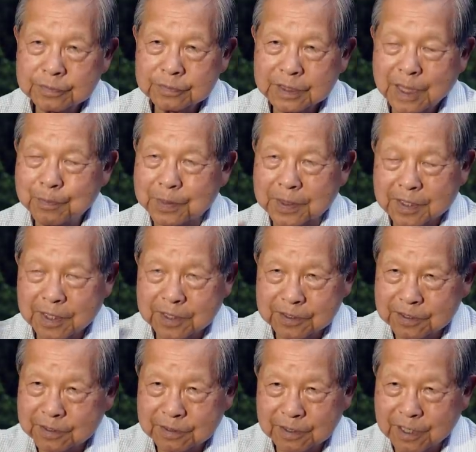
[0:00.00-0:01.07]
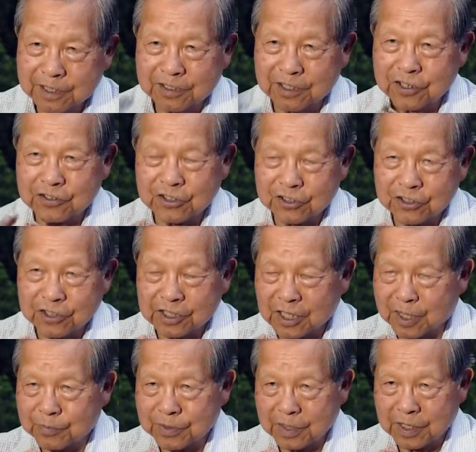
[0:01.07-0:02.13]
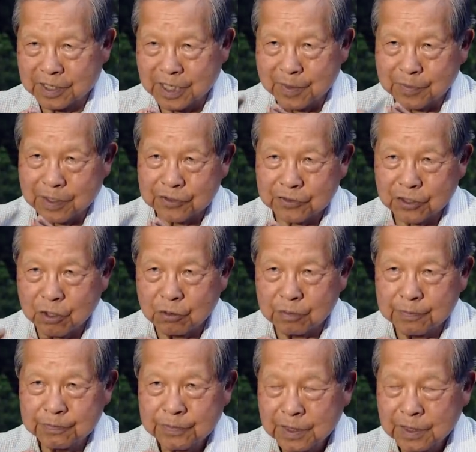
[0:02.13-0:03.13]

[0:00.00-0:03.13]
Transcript: not because it's a decision it came on its own.